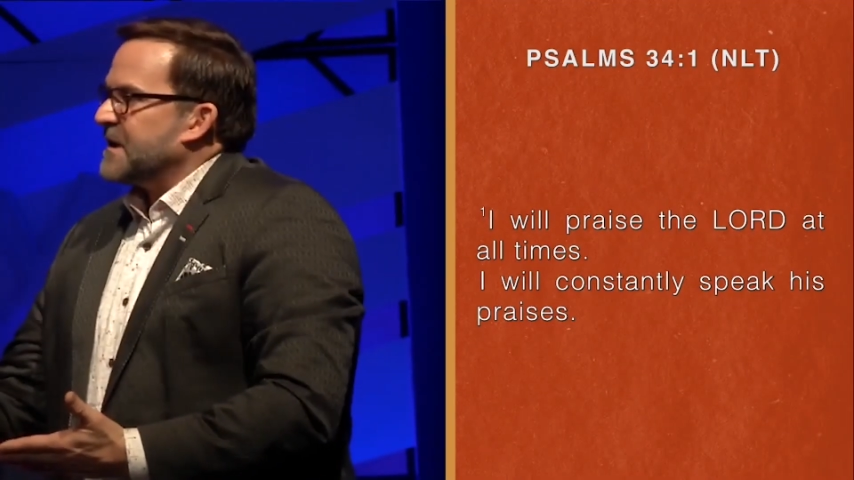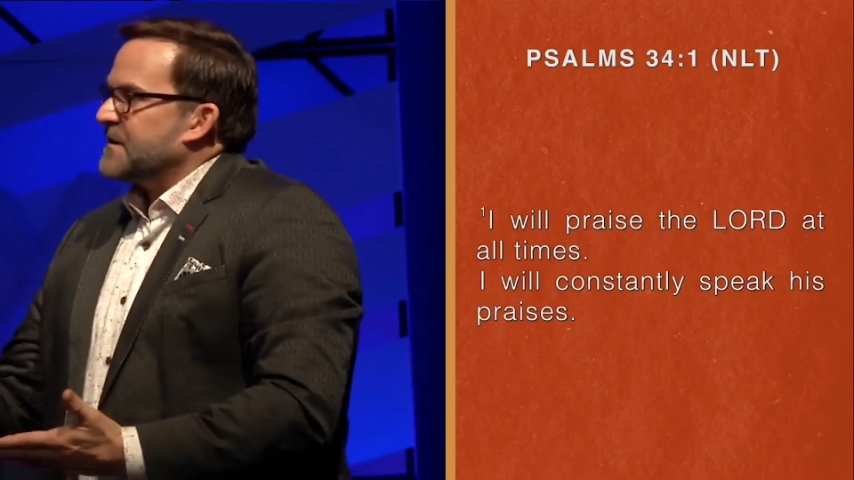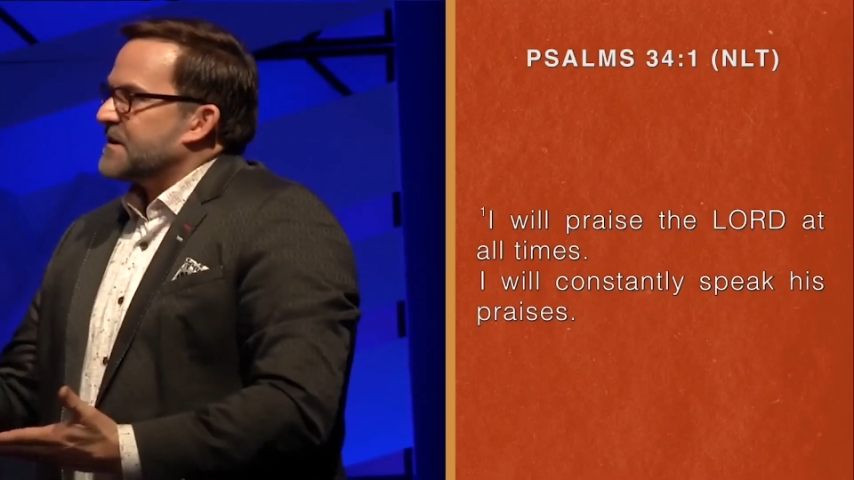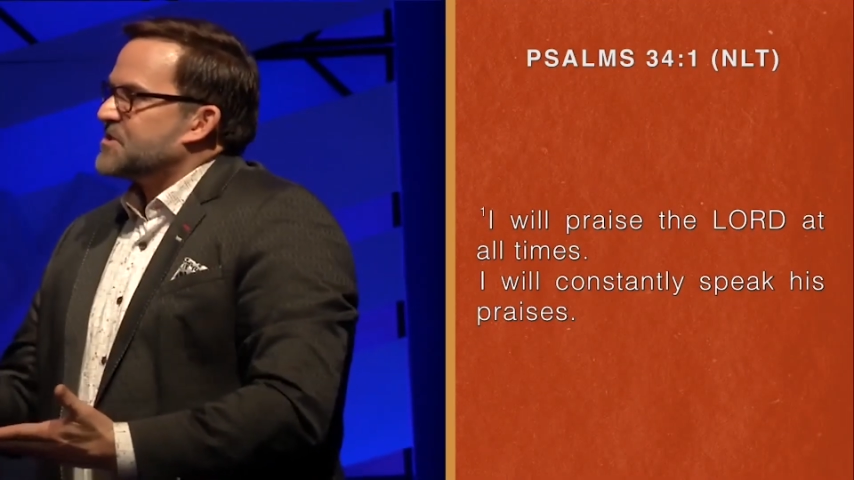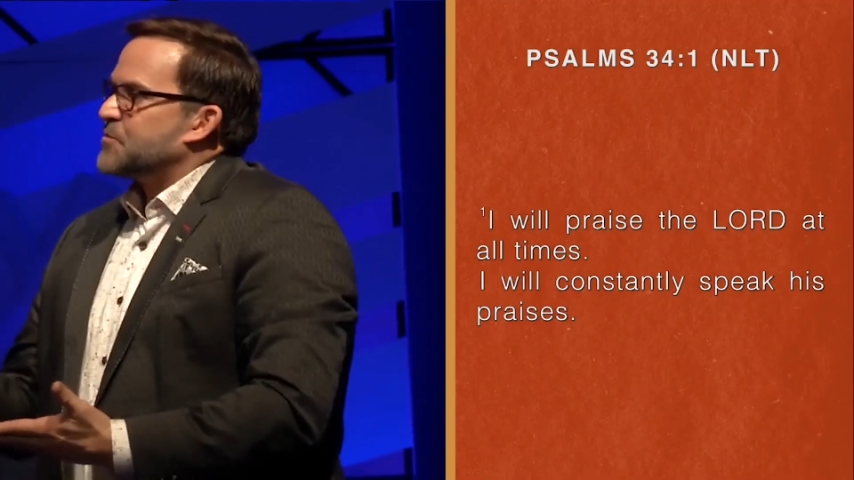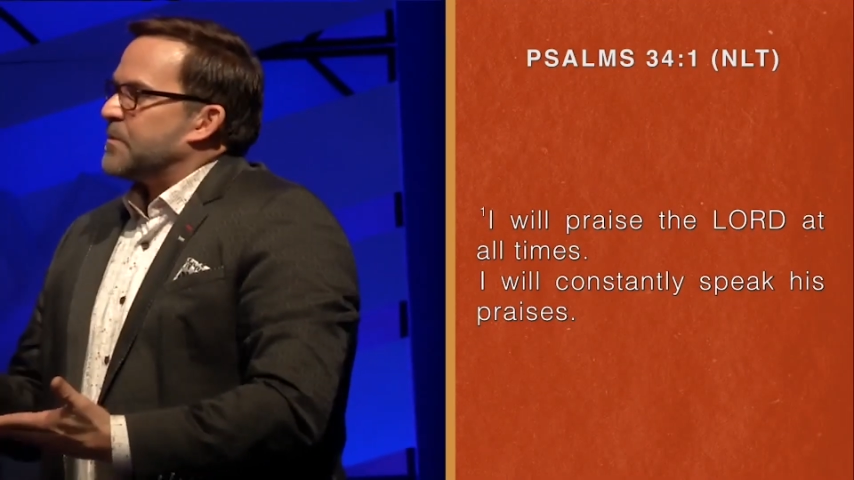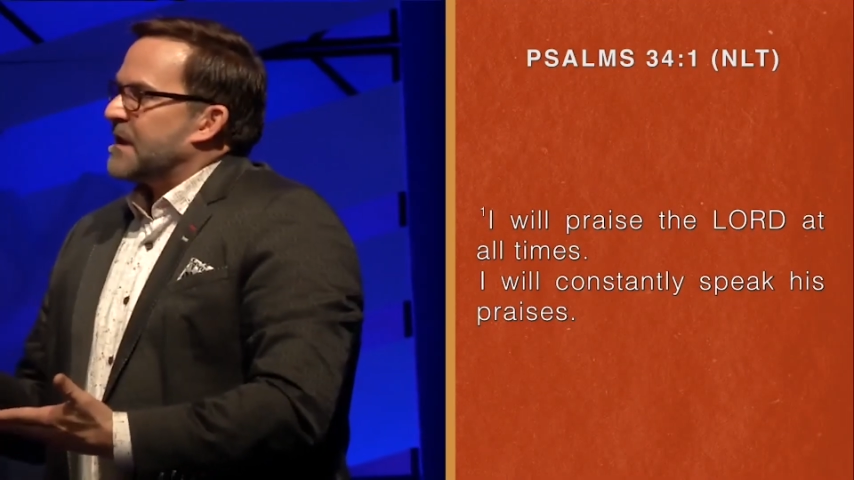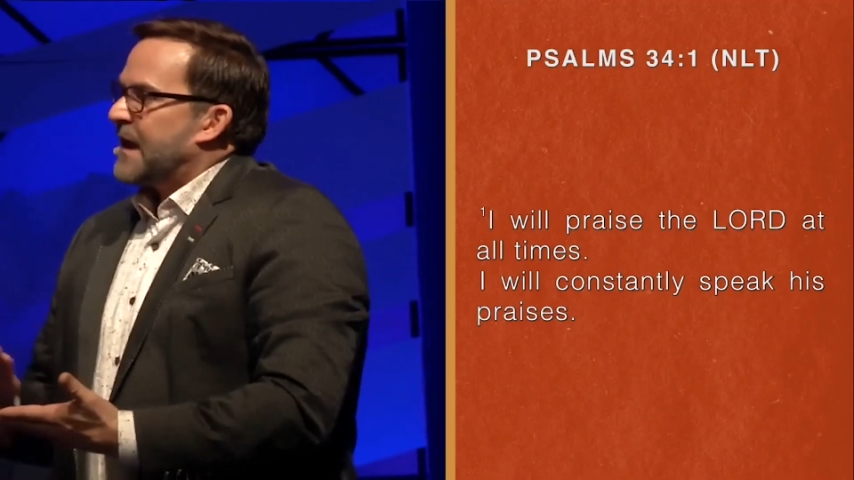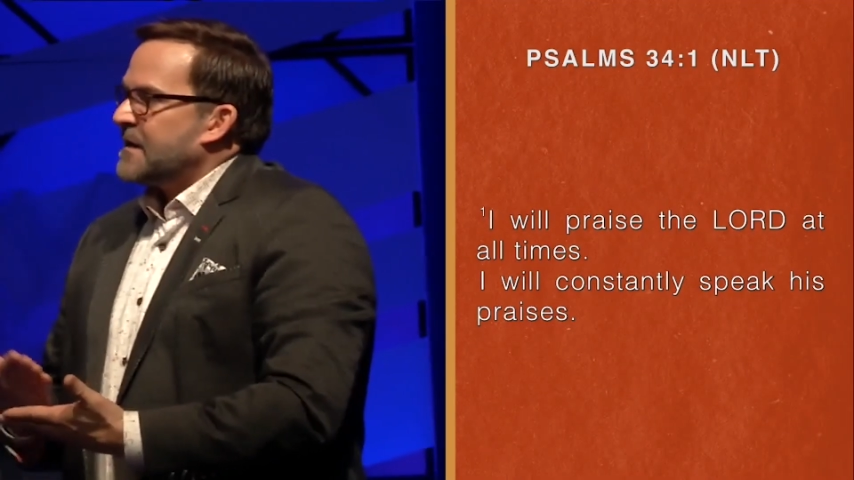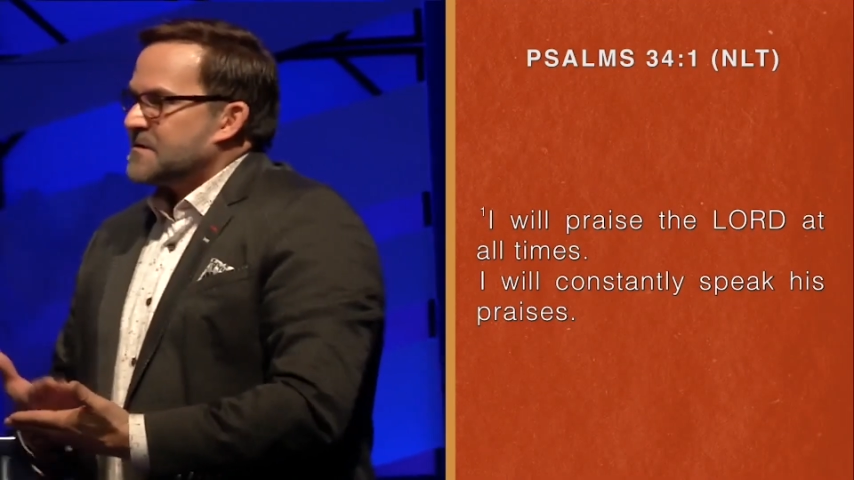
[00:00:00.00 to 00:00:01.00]
begun to
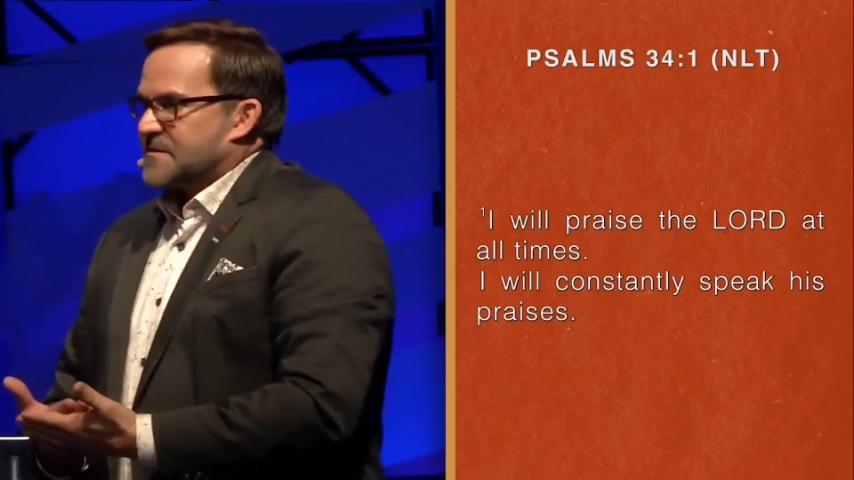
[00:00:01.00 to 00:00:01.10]
explain